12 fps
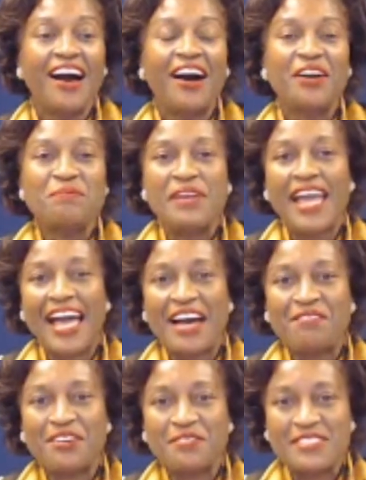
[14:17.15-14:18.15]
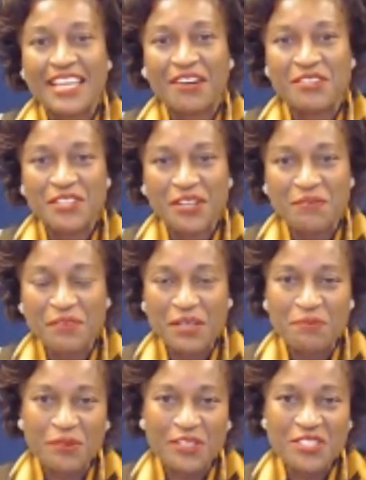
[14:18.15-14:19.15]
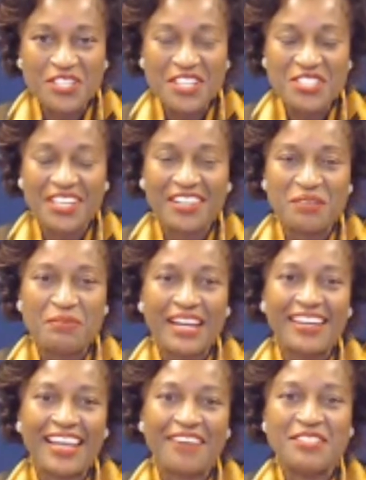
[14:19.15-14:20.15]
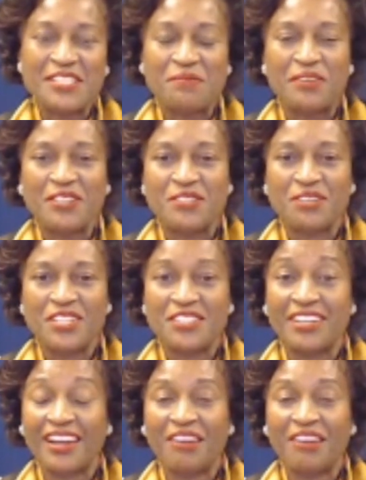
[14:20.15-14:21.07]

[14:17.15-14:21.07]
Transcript: On behalf of Secretary Pete Buttigieg and the Biden-Harris administration,